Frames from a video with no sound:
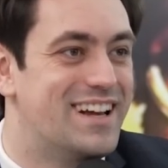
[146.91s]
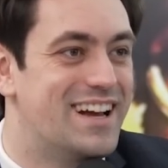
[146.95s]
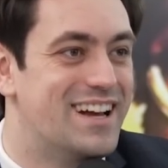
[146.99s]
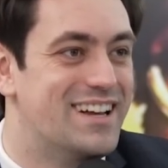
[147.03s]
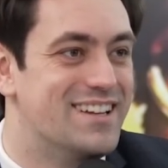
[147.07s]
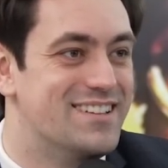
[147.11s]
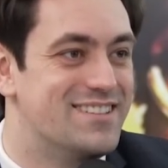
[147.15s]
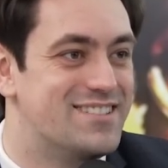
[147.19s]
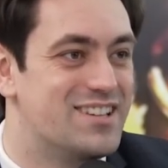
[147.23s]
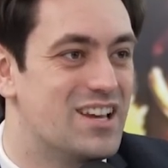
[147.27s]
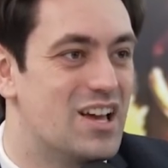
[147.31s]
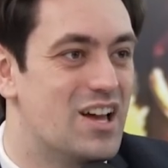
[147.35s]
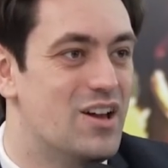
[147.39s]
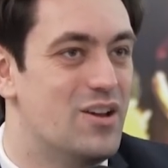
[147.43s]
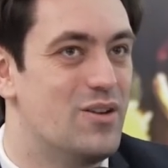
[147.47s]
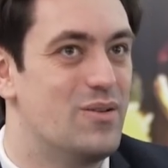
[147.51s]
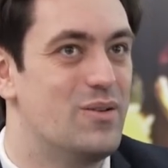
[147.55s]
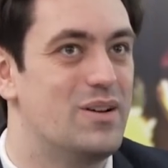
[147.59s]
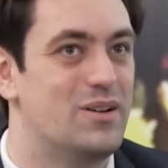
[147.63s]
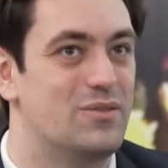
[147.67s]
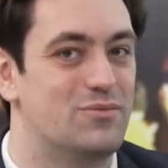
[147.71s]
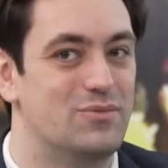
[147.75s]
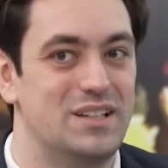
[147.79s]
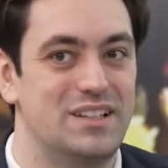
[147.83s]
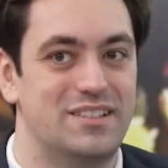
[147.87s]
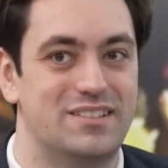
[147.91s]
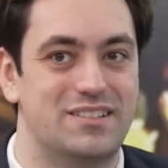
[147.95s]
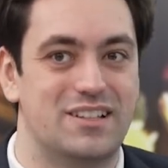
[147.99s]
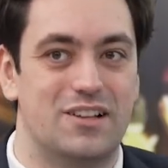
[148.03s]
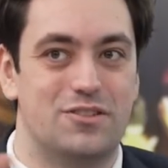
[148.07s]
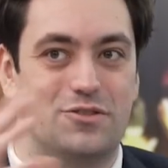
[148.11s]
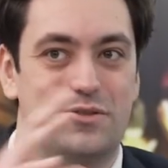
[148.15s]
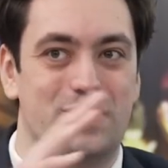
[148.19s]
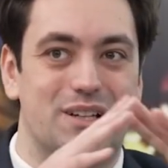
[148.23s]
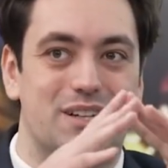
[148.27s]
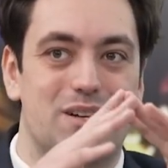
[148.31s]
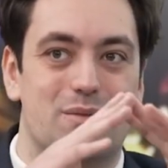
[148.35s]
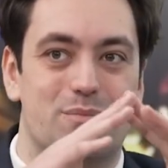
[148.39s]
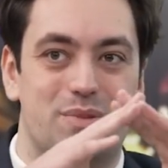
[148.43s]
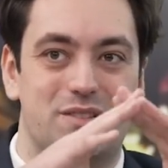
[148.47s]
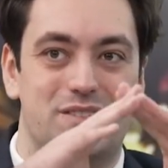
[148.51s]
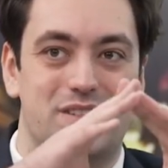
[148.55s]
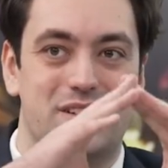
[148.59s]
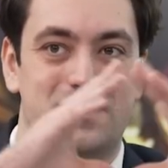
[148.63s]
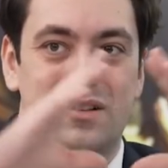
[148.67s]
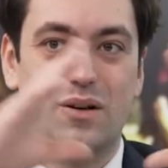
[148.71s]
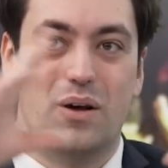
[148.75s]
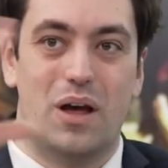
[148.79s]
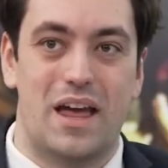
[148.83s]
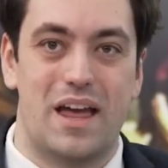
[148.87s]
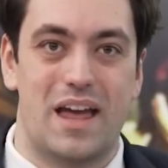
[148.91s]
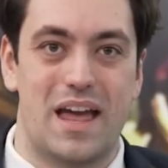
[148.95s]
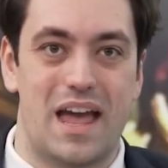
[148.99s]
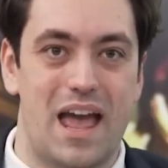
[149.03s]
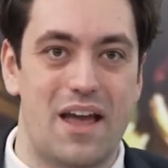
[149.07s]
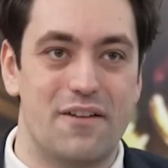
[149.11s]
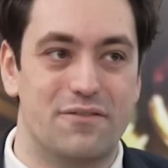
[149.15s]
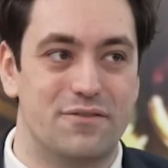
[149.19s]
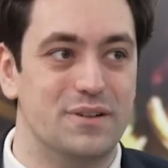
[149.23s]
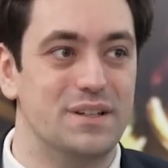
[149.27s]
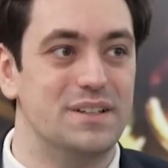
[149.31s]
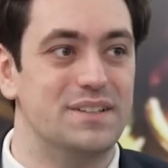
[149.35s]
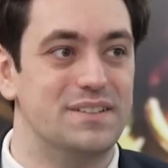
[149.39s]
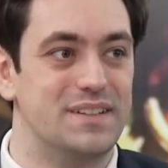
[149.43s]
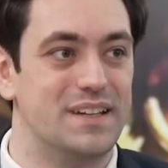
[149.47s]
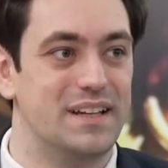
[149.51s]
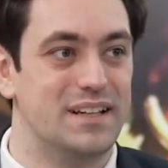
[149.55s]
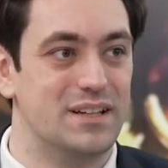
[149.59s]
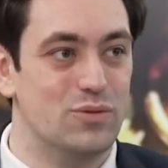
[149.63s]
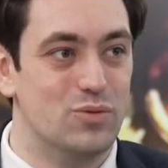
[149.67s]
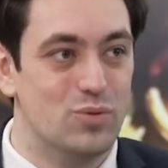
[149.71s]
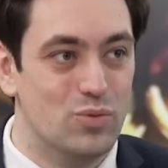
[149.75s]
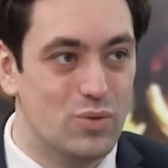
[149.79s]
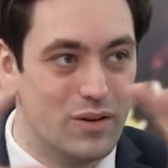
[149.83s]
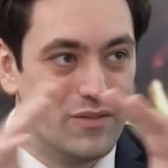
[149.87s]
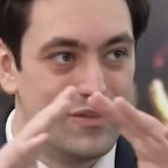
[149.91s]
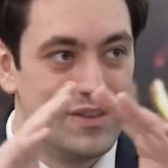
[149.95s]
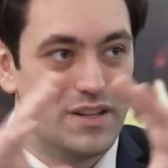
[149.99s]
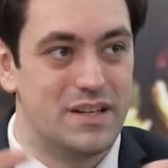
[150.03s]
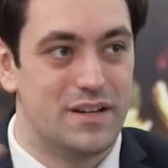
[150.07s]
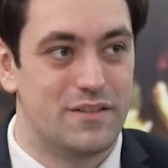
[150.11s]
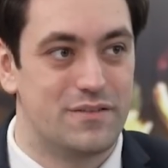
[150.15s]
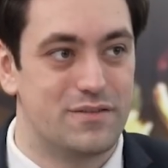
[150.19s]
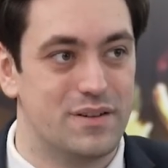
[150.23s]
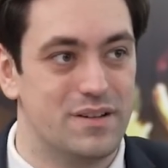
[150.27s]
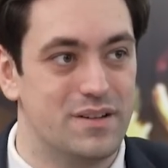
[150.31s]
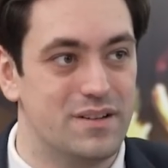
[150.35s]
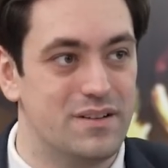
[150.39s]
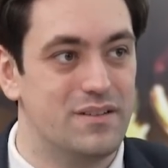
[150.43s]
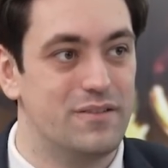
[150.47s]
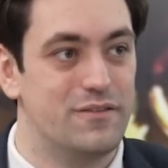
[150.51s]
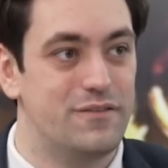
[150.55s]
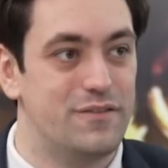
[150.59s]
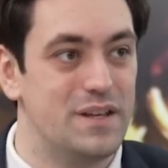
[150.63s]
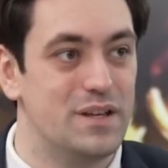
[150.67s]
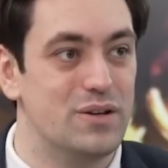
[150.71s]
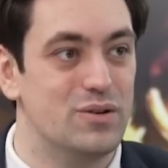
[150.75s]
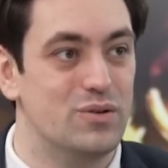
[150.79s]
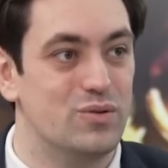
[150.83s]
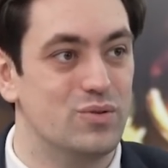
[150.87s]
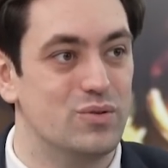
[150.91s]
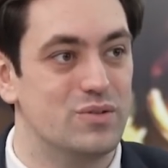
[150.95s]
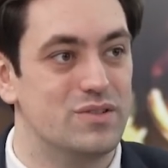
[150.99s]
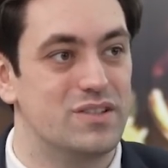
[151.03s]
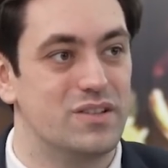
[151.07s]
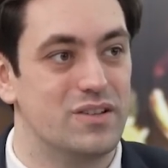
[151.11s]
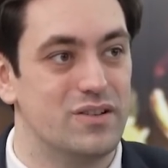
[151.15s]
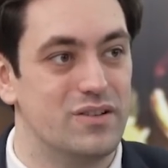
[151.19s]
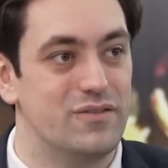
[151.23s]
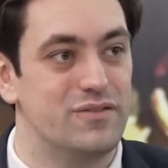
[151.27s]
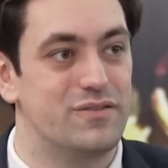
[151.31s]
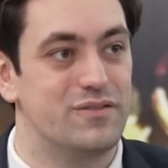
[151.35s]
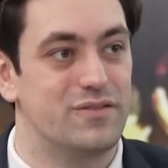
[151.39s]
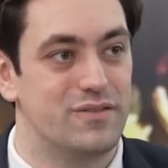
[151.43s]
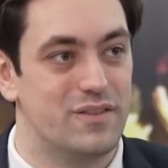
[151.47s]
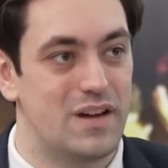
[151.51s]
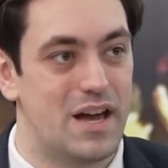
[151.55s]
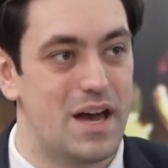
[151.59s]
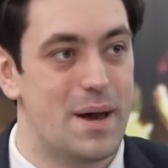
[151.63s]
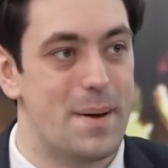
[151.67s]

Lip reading: And so a researcher encompasses everything, all of the different fields of